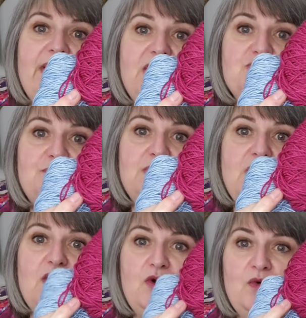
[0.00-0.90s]
page
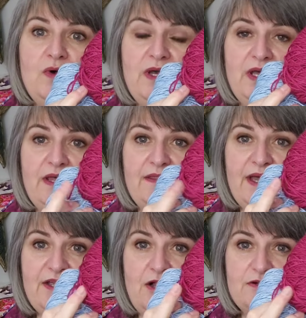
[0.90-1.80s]
below
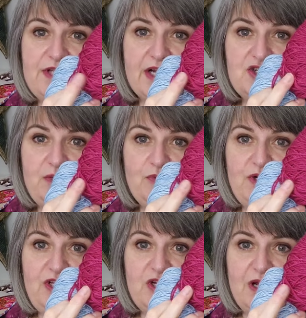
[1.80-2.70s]
that color is actually
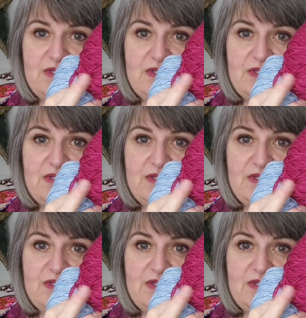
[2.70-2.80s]
pretty good.